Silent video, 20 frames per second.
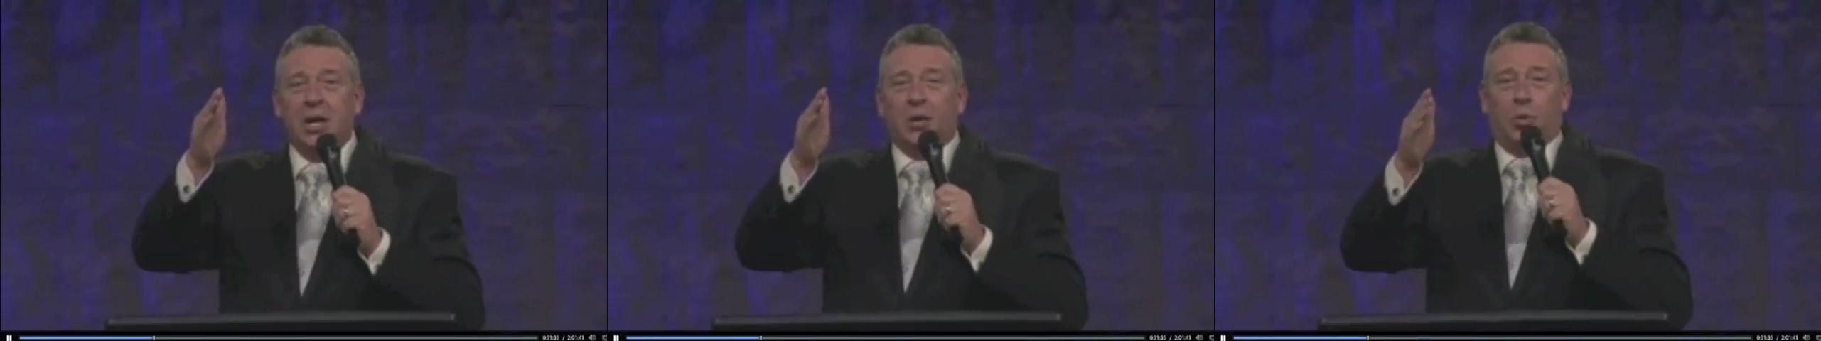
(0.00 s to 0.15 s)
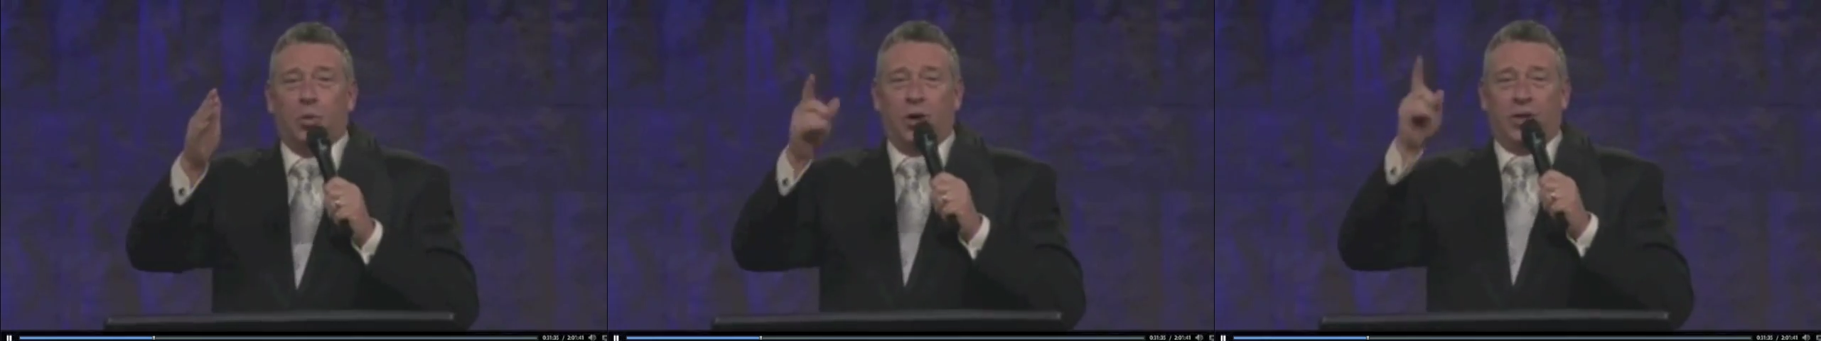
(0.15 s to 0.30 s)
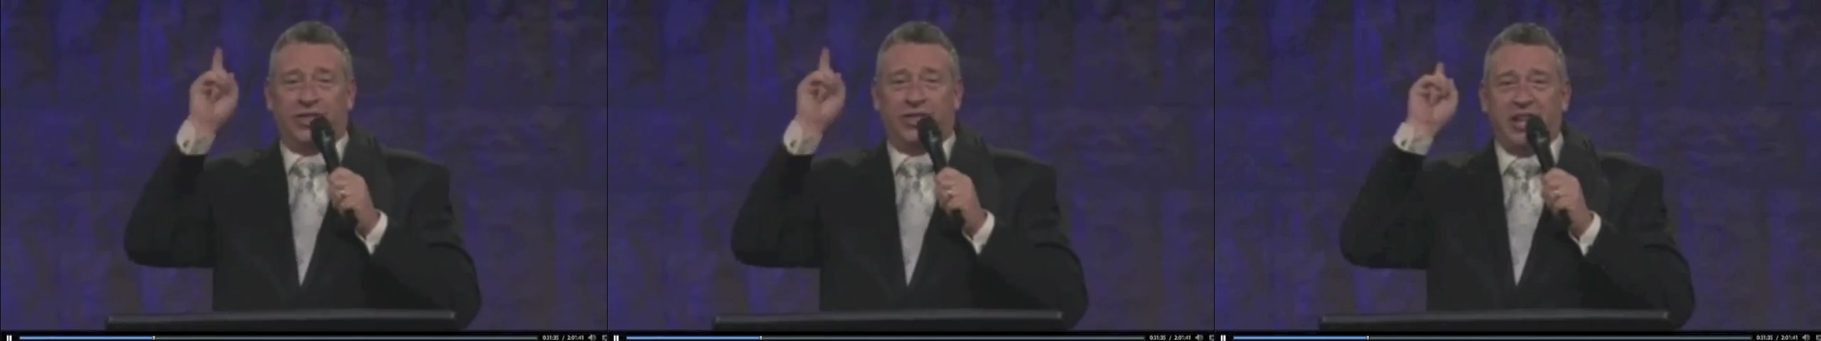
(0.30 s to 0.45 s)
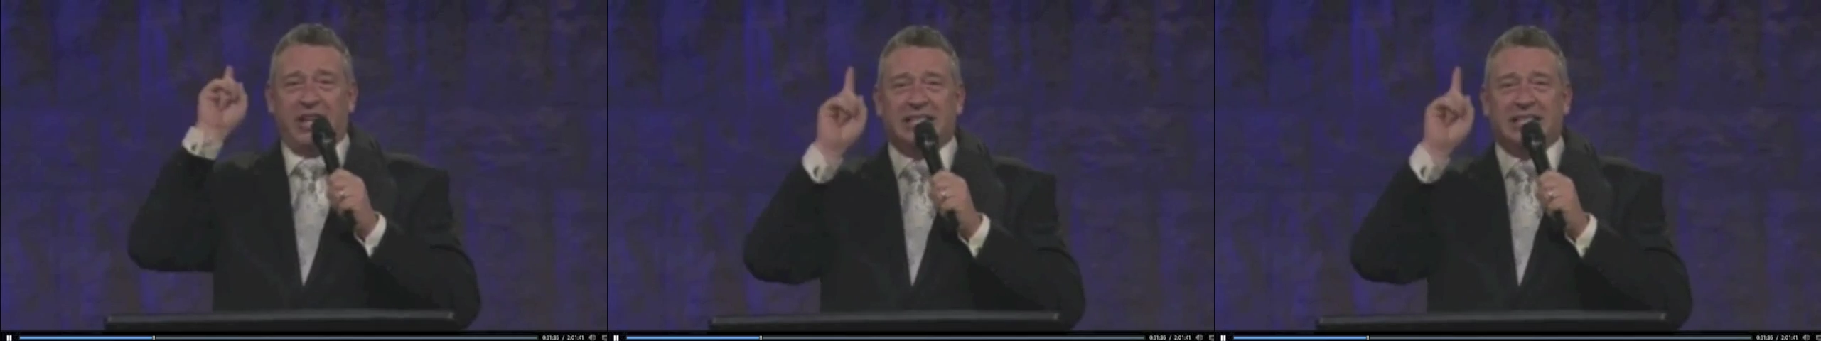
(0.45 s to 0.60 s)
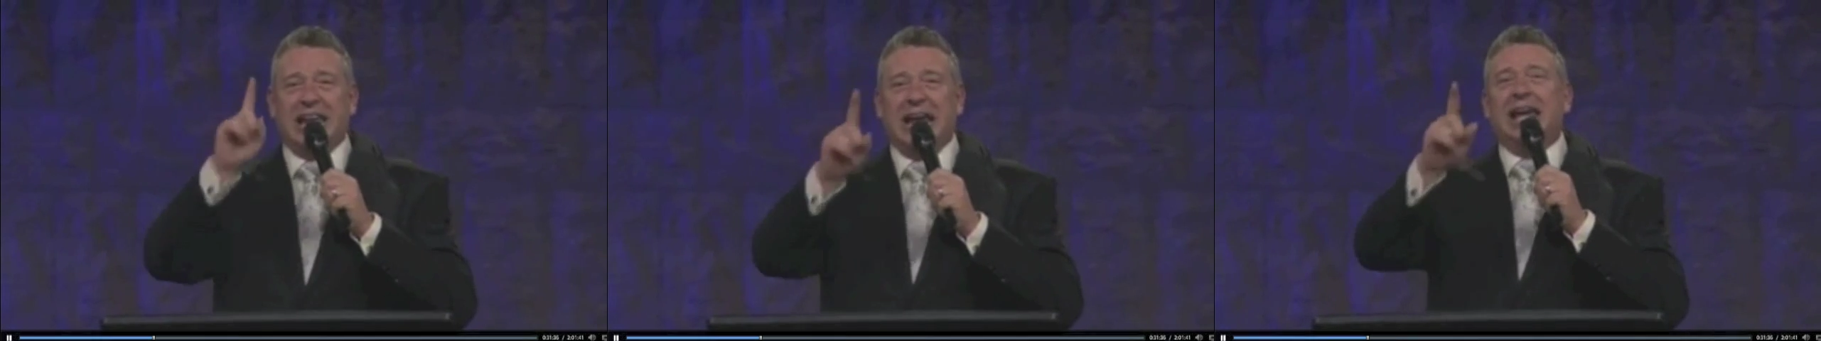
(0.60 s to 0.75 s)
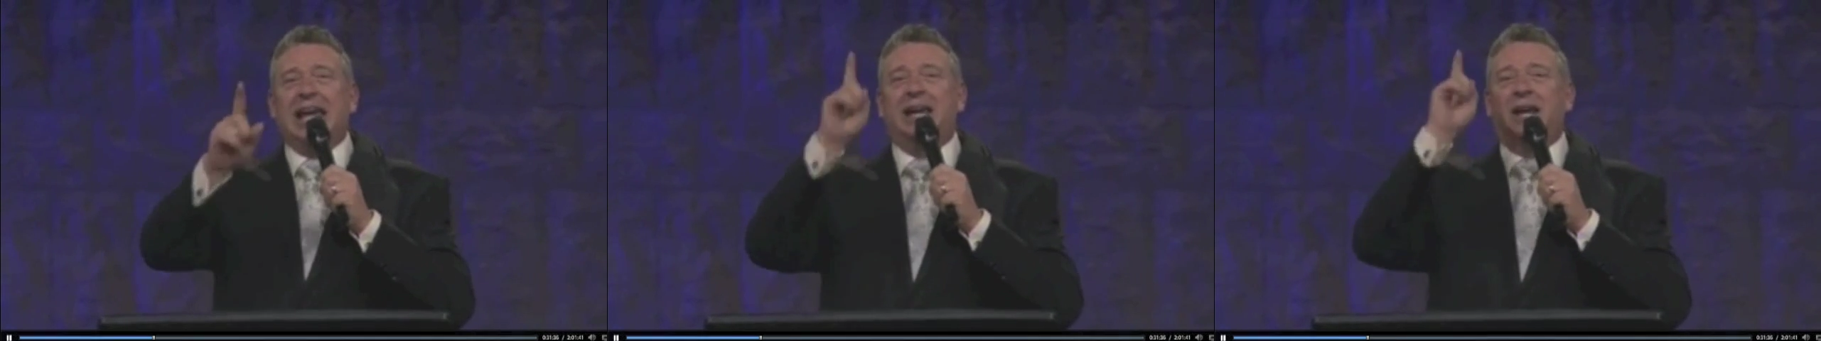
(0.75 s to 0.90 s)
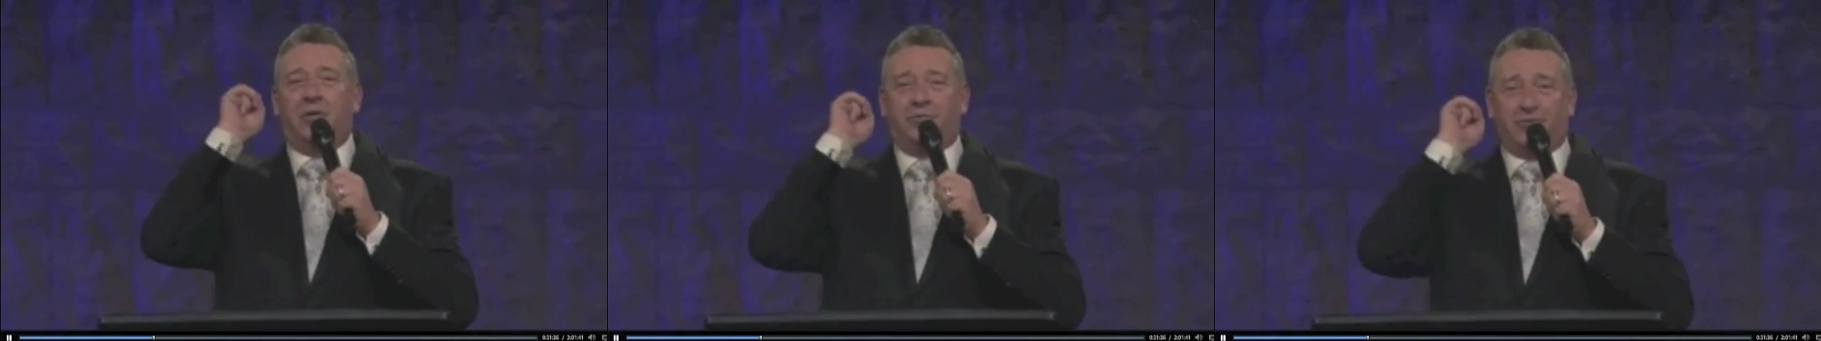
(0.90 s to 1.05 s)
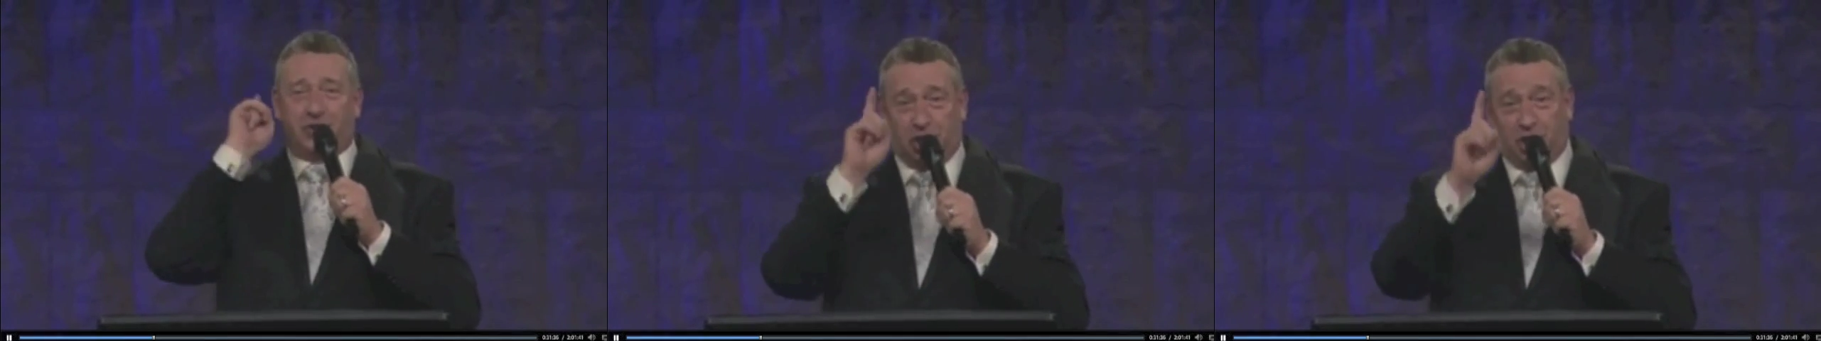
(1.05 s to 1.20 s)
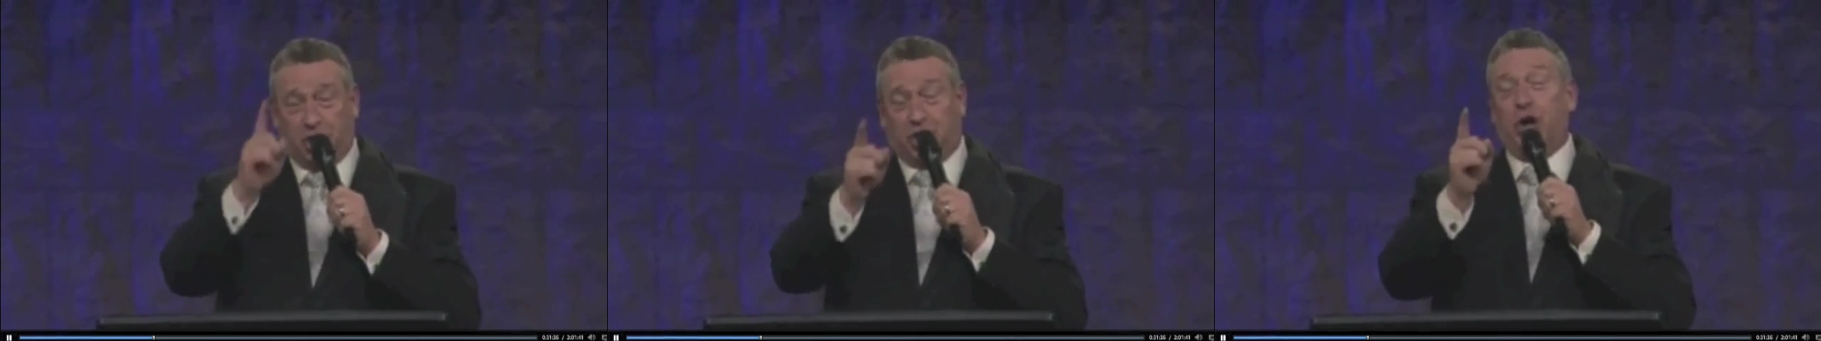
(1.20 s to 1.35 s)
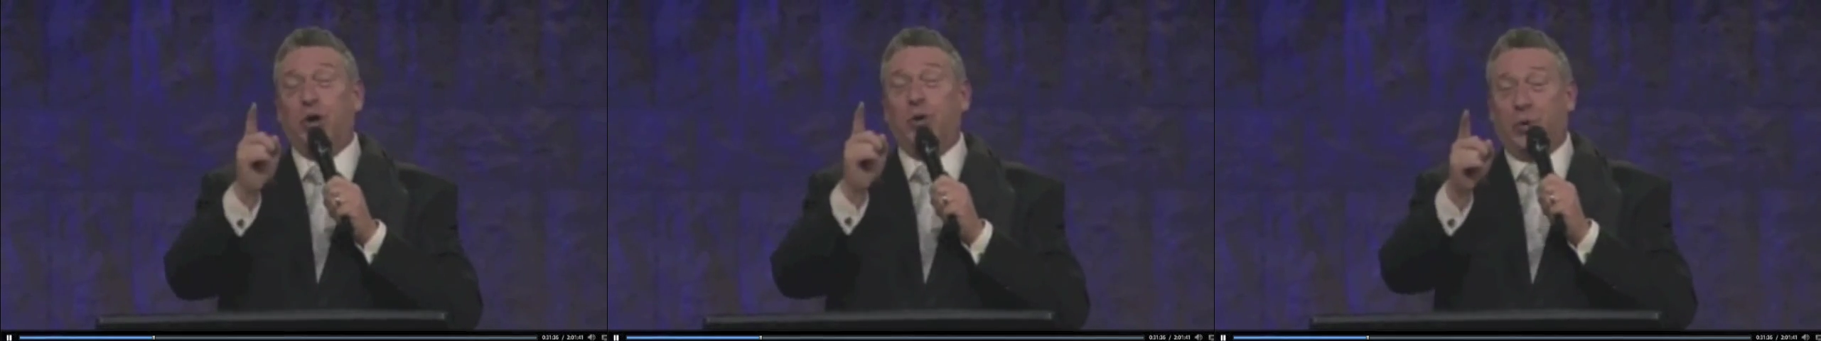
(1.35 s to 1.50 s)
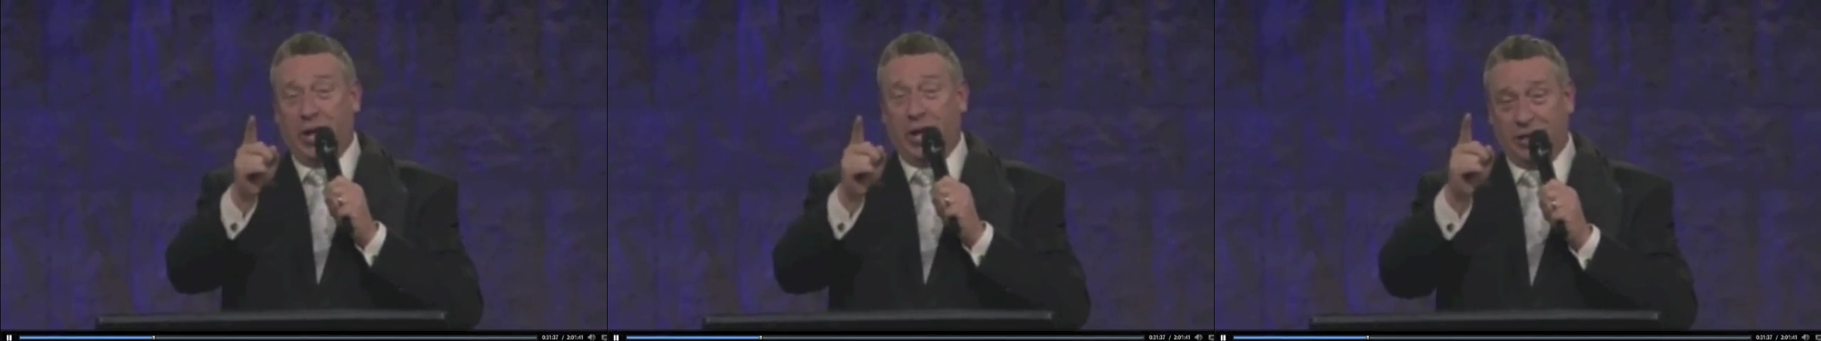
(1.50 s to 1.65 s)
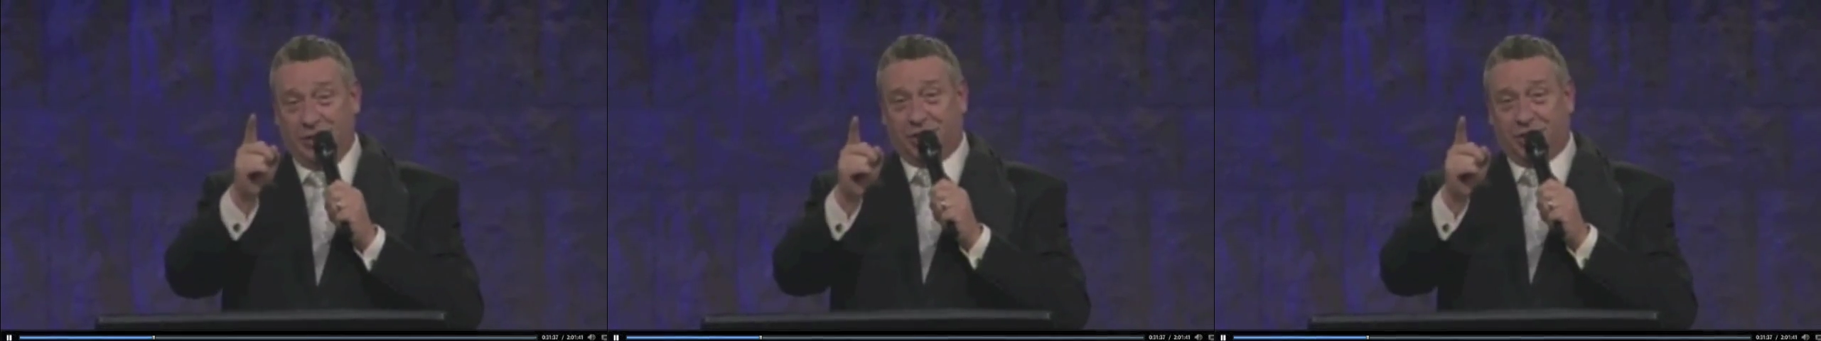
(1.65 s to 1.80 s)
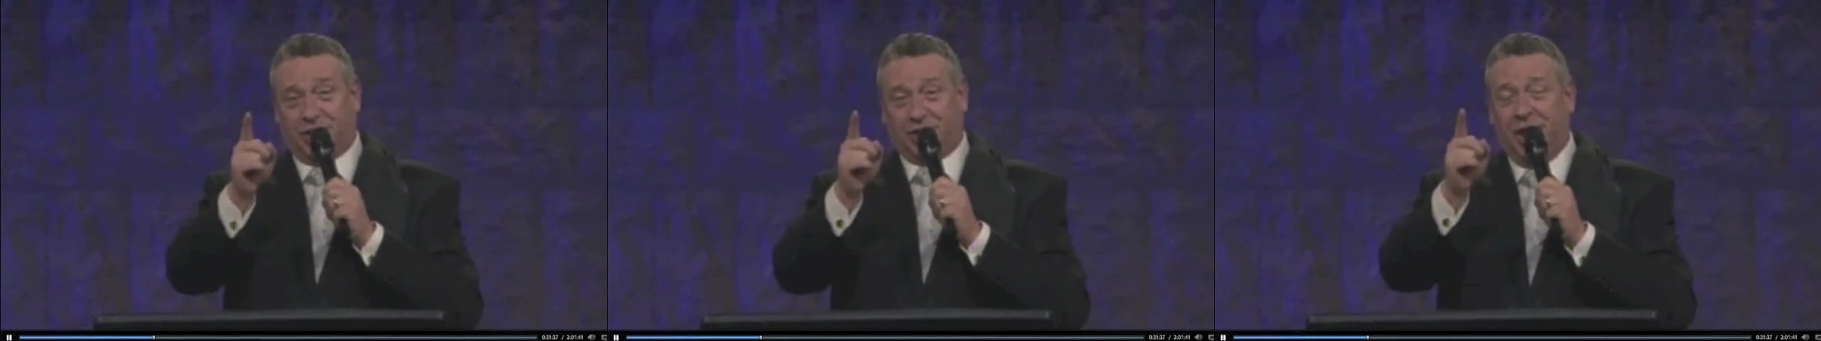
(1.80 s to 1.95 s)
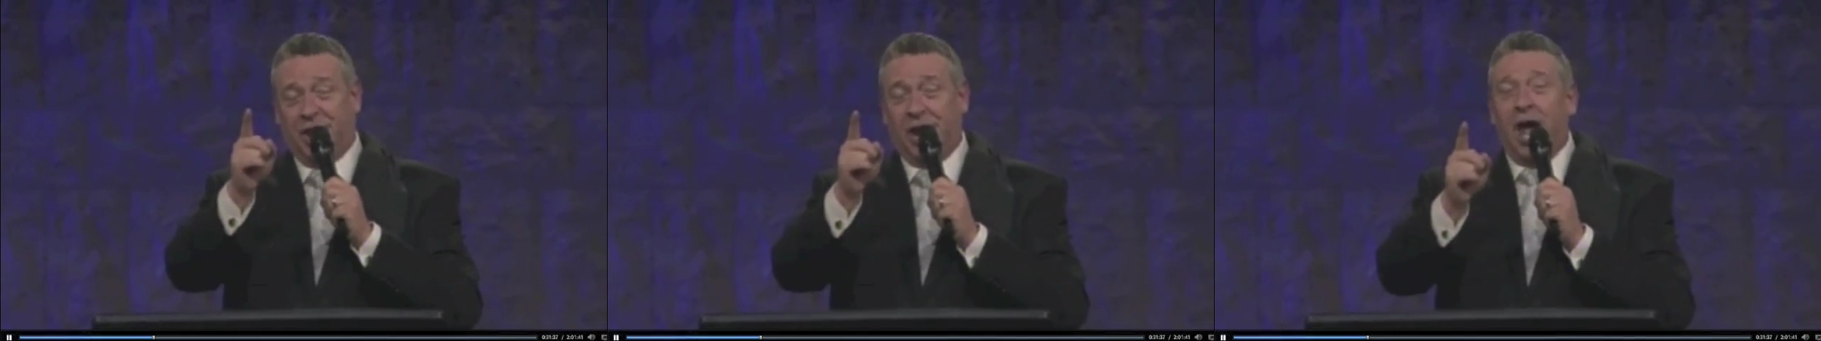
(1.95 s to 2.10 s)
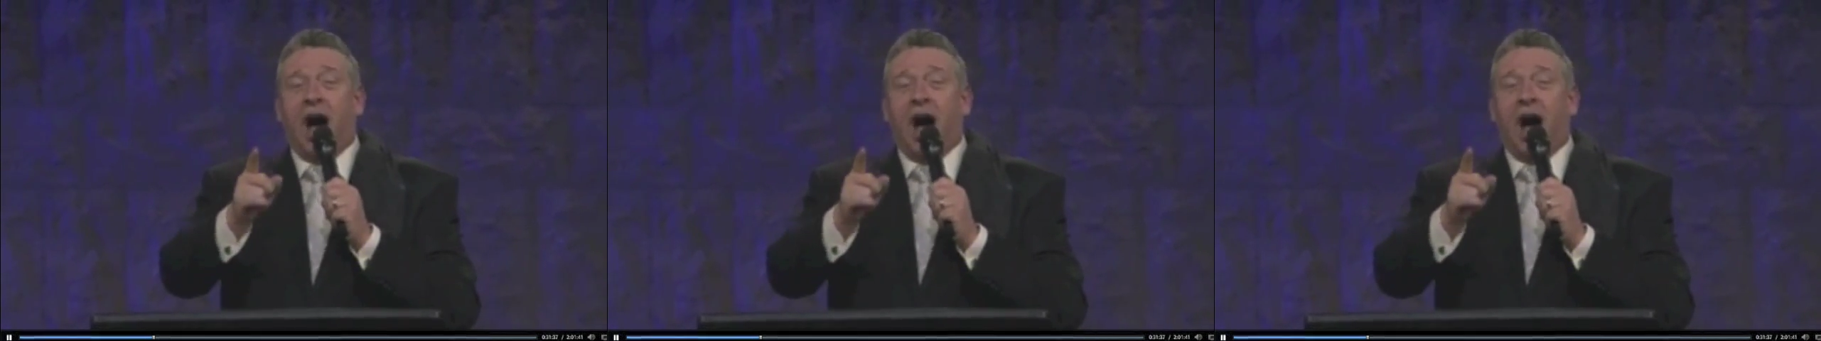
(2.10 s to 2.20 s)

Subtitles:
with the Dean of Students